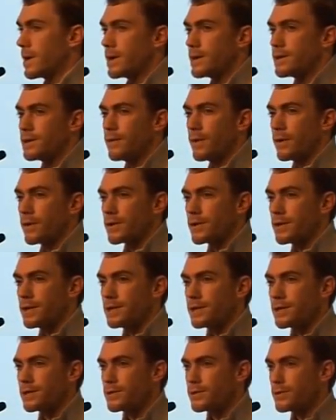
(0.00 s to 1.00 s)
different
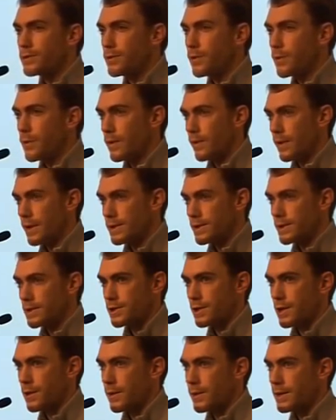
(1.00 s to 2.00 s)
needs to do reverse
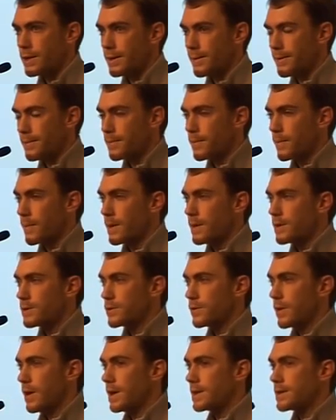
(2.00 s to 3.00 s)
engineering.
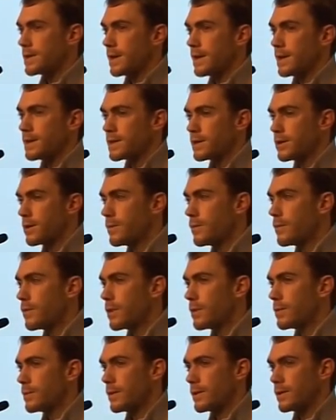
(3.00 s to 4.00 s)
So as I come
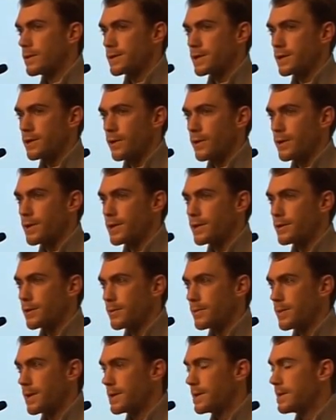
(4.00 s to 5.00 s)
from a security
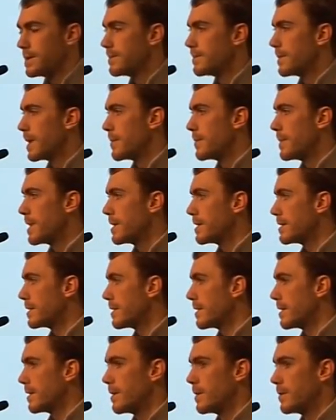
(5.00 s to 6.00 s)
company, my
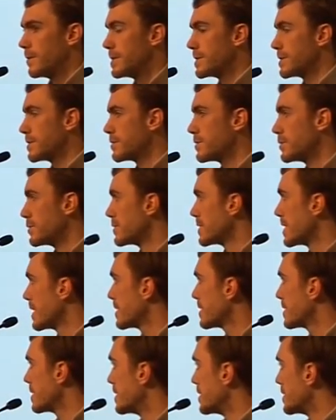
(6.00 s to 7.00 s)
main reason to do
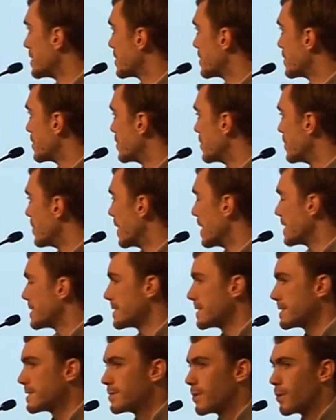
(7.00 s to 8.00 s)
that is to
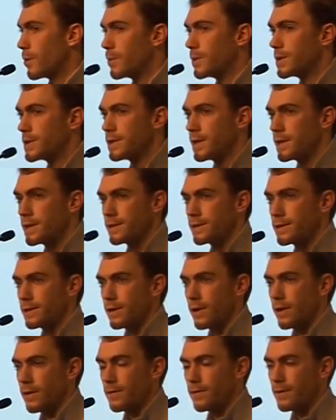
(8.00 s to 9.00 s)
assess the robustness
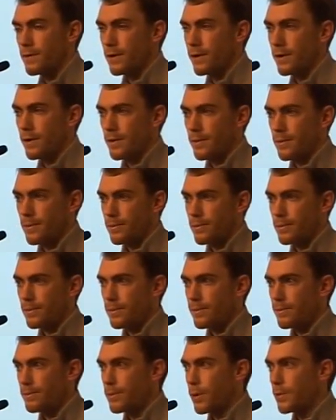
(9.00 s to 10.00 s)
of
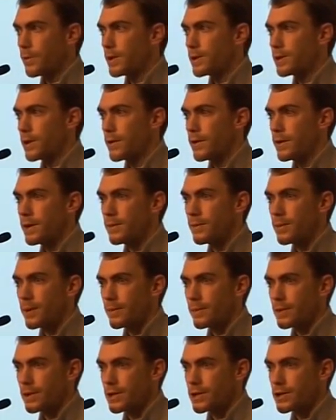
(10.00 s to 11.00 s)
proprietary
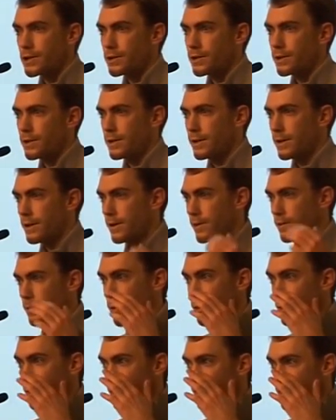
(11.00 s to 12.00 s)
implementation of
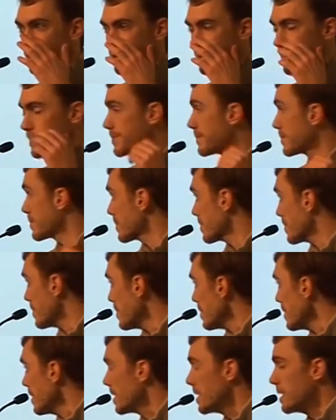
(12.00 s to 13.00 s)
protocols.
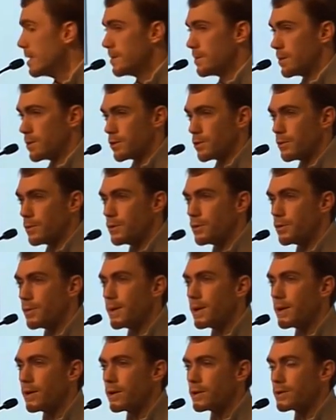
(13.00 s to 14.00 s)
But you
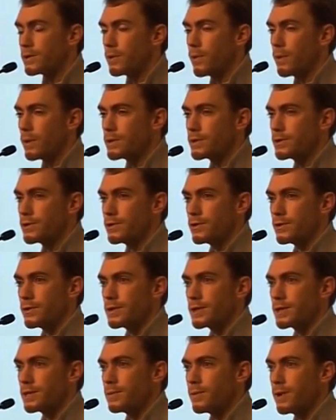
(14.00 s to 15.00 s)
may also want to
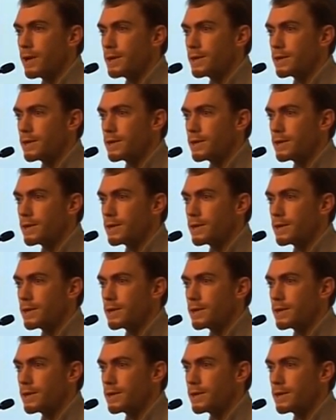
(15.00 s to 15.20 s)
simulate